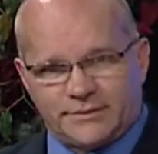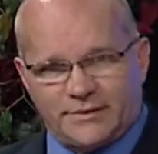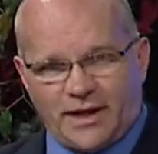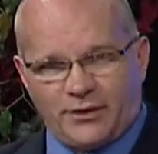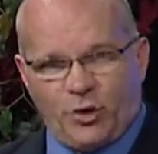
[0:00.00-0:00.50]

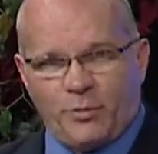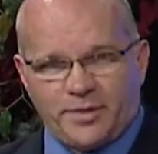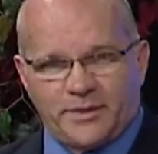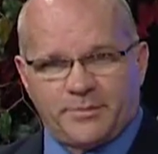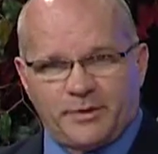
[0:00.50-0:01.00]
they know
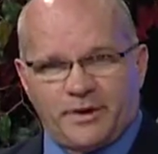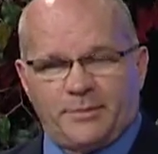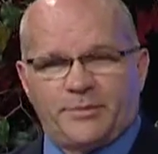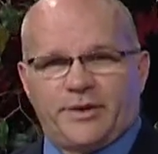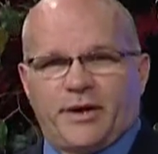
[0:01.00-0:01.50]
people
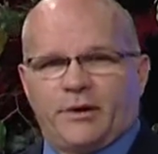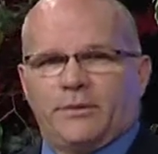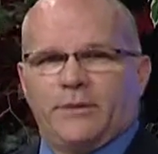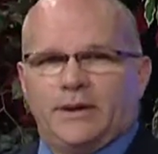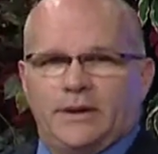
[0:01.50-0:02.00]
up
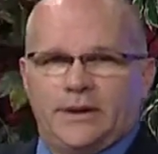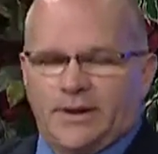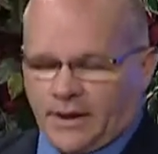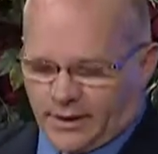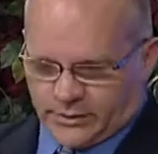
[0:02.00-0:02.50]
there,
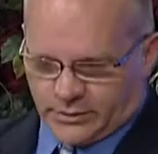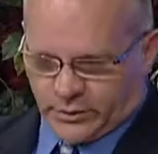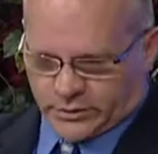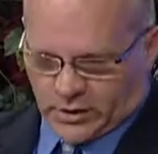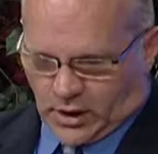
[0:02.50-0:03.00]
and
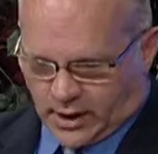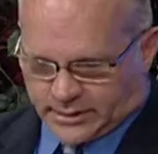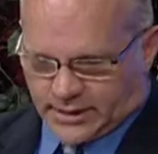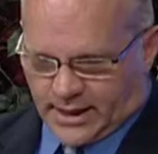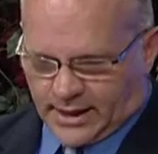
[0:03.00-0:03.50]
there was
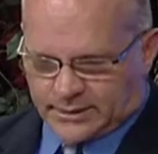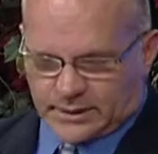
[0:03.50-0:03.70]
contact.